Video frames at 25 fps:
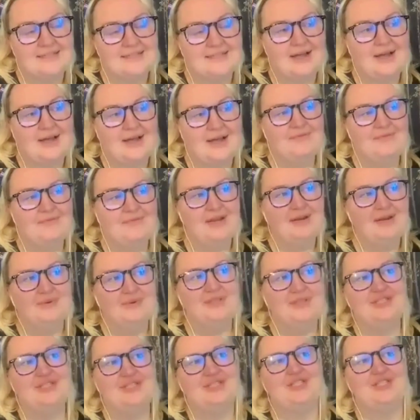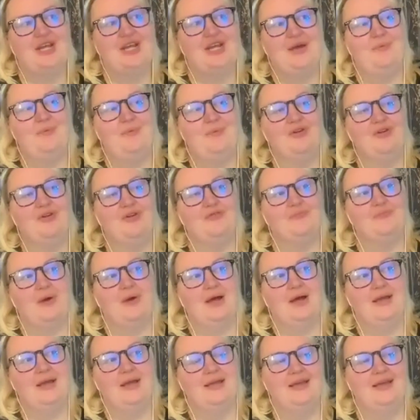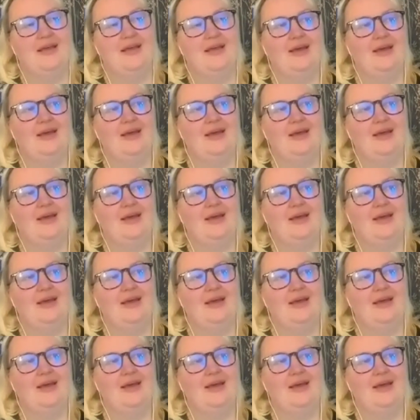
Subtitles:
I really want to share one of my